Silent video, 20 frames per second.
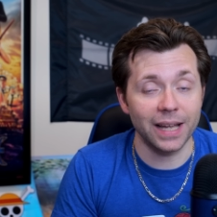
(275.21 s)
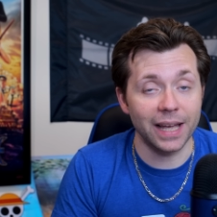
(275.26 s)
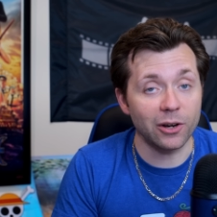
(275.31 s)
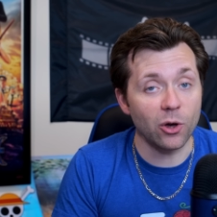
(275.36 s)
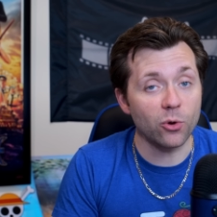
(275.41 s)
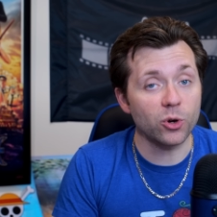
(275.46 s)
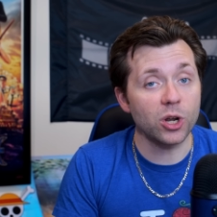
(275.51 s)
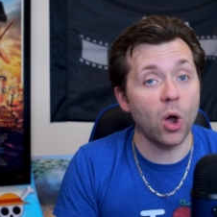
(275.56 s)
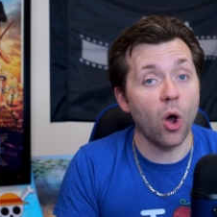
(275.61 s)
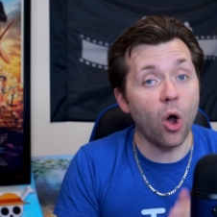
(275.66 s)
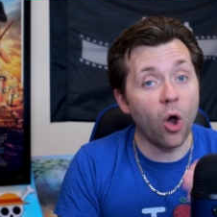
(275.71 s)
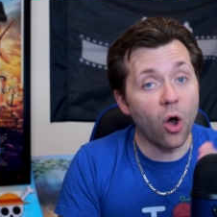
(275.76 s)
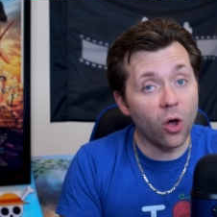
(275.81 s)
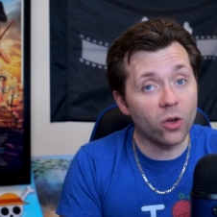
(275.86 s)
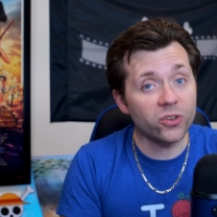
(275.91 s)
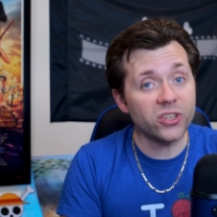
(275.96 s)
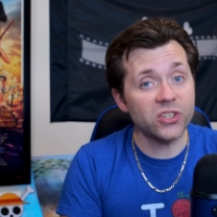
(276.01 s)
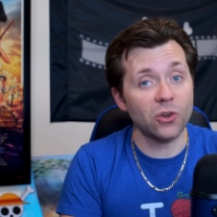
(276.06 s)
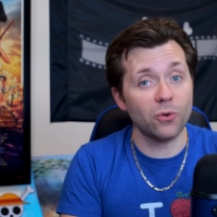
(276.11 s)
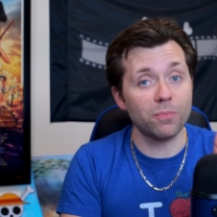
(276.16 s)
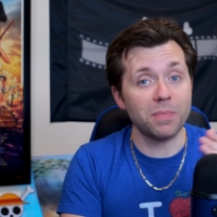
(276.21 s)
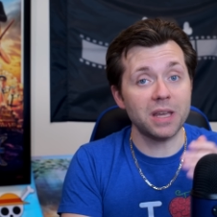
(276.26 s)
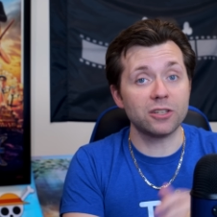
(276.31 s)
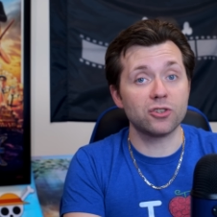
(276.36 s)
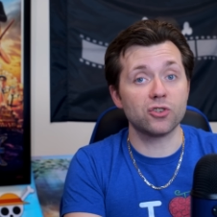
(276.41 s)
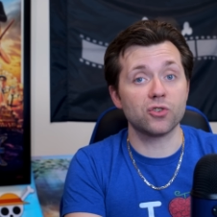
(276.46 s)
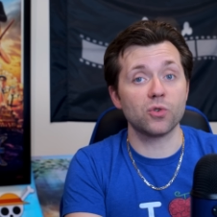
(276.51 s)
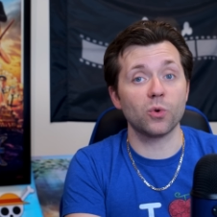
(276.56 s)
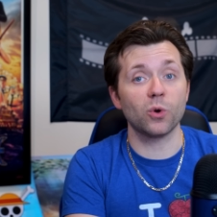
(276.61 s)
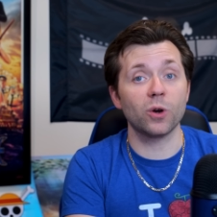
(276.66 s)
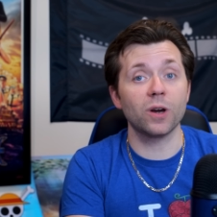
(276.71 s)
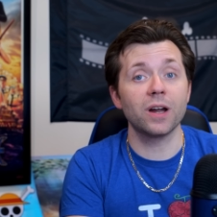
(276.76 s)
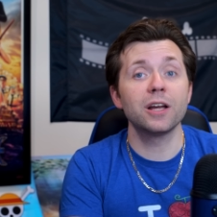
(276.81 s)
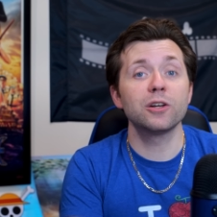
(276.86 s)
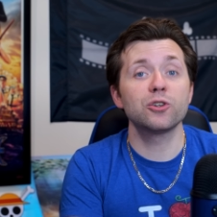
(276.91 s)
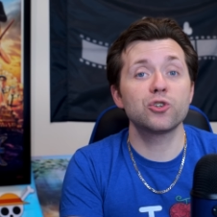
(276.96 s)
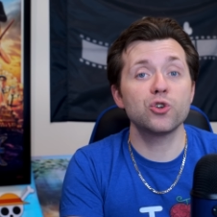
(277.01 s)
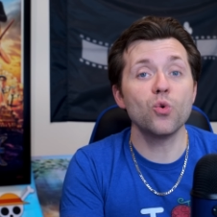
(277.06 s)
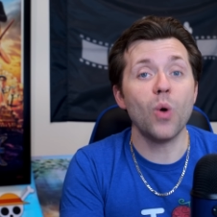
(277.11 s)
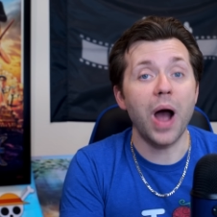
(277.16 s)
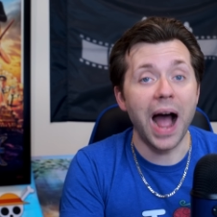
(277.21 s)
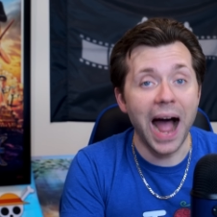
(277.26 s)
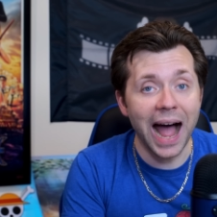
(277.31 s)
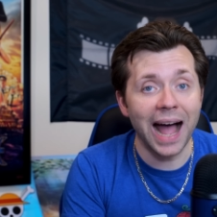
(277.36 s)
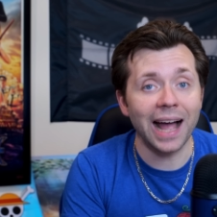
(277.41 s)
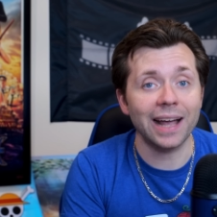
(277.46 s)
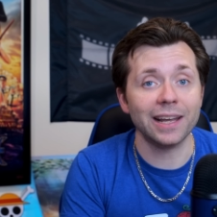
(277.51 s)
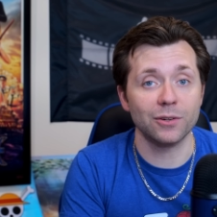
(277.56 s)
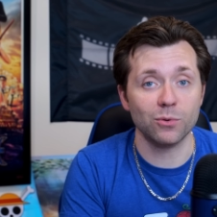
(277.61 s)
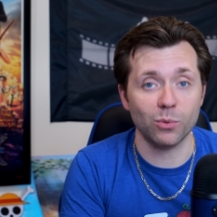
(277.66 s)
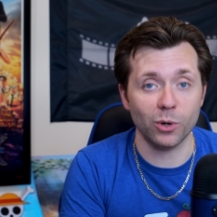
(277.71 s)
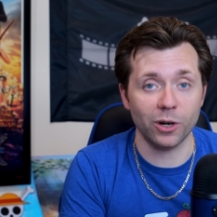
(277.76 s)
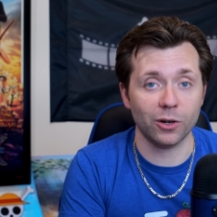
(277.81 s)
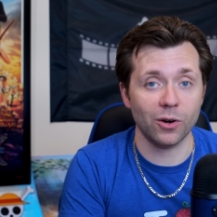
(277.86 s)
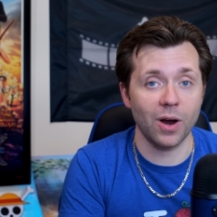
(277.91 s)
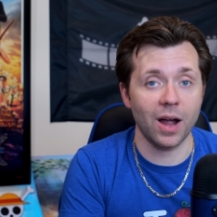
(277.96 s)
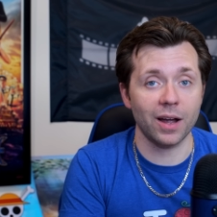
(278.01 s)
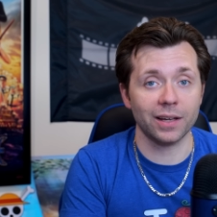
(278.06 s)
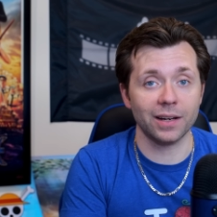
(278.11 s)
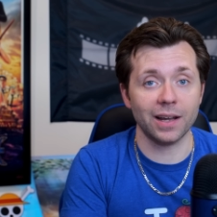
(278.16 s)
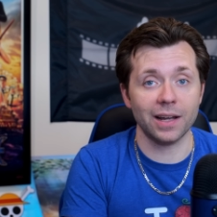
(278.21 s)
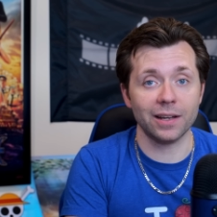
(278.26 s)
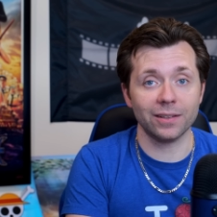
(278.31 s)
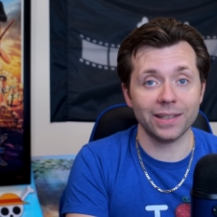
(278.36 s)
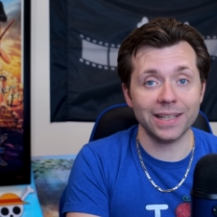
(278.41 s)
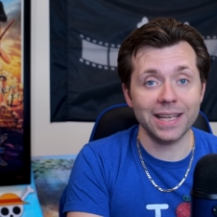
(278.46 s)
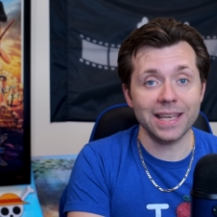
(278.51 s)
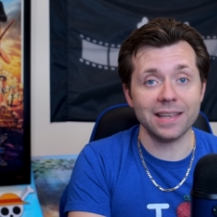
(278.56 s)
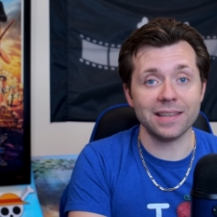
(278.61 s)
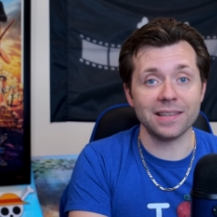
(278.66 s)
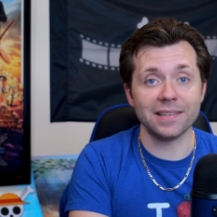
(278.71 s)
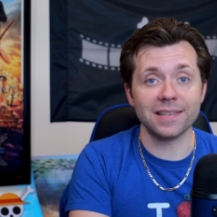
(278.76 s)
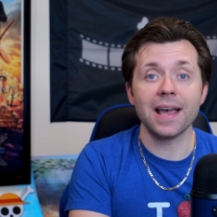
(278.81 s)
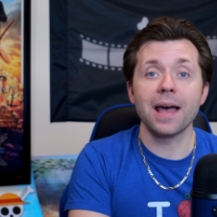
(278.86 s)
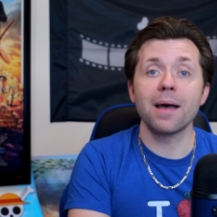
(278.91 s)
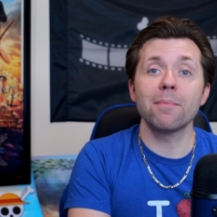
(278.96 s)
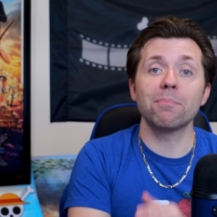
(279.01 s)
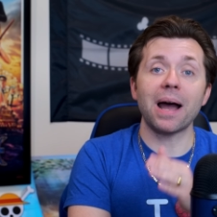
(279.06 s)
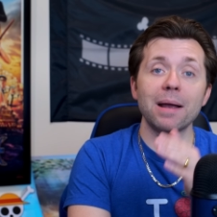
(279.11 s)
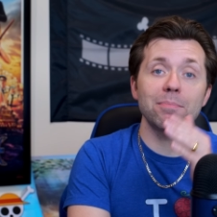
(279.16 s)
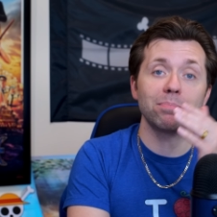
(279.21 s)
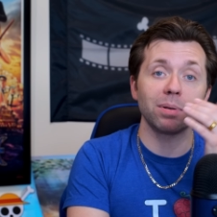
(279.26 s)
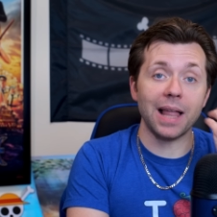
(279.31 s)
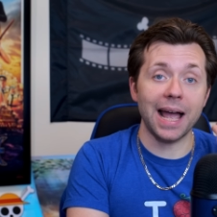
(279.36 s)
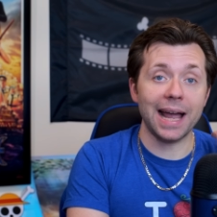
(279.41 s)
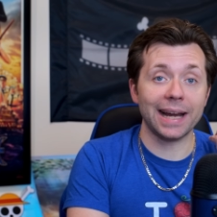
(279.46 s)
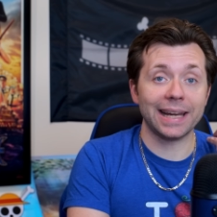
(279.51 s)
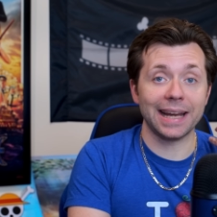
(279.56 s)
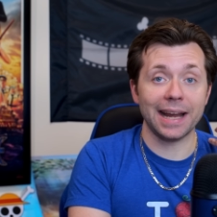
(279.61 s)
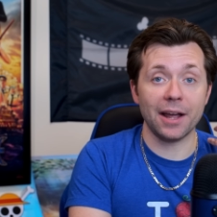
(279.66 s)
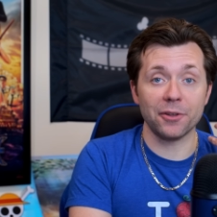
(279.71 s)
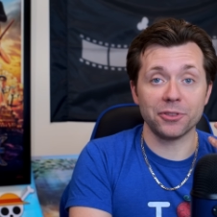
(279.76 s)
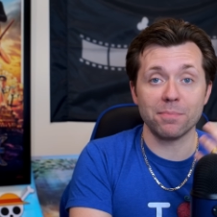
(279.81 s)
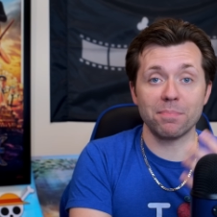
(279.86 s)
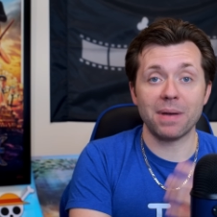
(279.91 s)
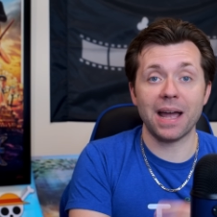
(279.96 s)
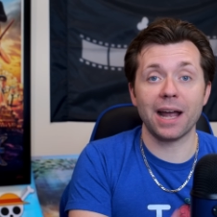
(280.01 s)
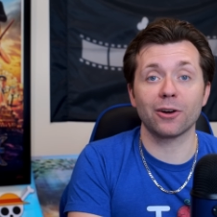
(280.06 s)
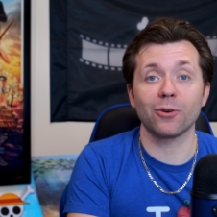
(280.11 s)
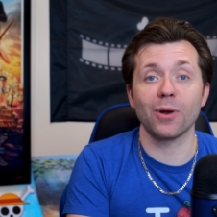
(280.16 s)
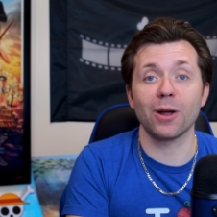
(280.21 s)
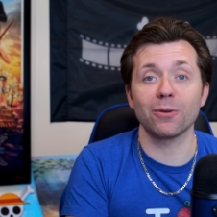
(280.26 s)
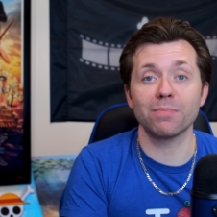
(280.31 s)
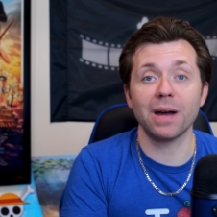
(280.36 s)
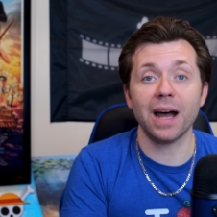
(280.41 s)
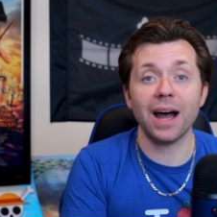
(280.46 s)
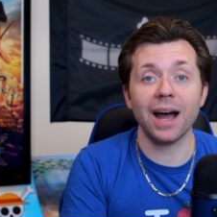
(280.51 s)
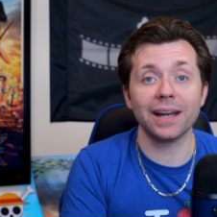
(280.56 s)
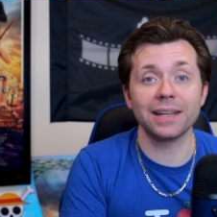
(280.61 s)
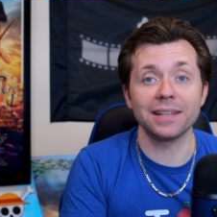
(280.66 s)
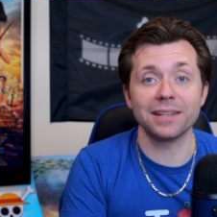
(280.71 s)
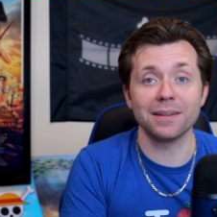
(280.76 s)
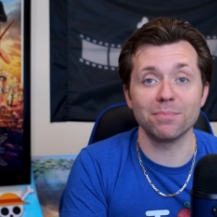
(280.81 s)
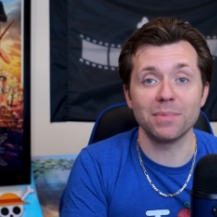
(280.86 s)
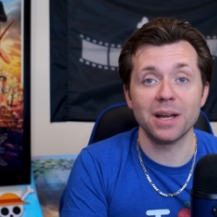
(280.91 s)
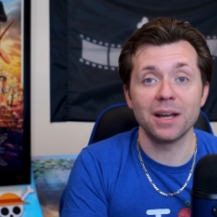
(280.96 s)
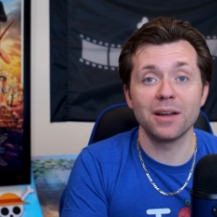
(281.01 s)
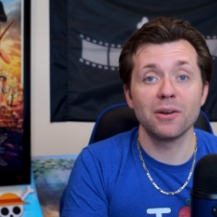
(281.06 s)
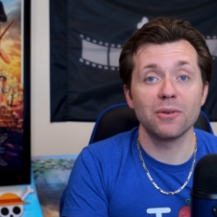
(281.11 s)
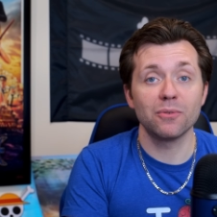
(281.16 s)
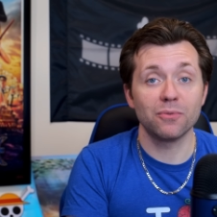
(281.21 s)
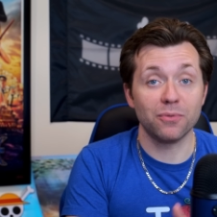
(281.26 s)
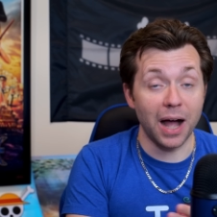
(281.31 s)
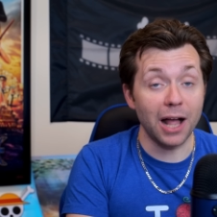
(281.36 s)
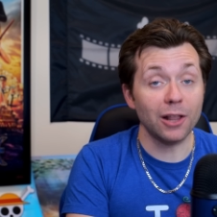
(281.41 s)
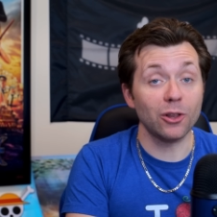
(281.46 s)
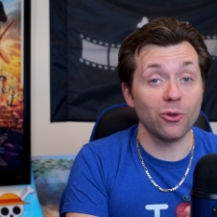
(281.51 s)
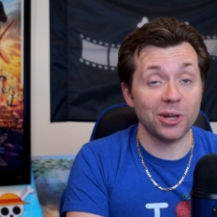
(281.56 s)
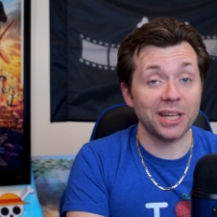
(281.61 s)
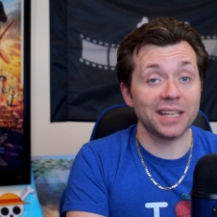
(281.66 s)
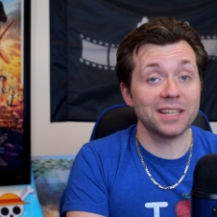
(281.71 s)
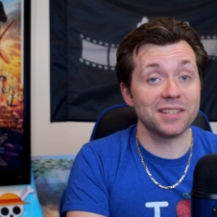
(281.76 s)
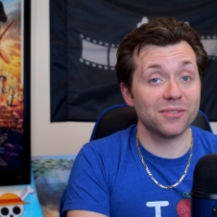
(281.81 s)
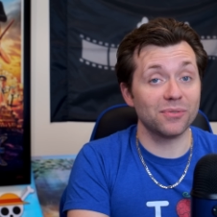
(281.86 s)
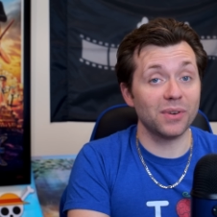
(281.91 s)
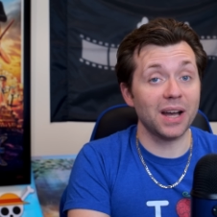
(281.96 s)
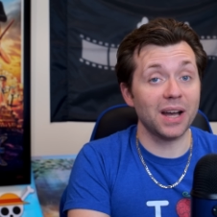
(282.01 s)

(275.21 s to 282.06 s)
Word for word: and Oda also made sure to hide where Crocodile is by blacking out the background behind him, following his